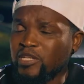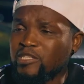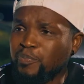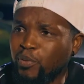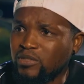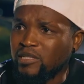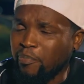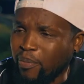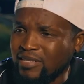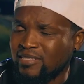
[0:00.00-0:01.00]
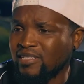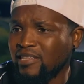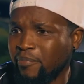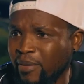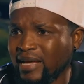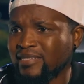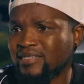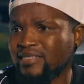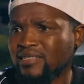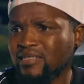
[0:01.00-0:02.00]
please put the past in the
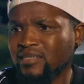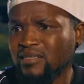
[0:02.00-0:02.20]
past.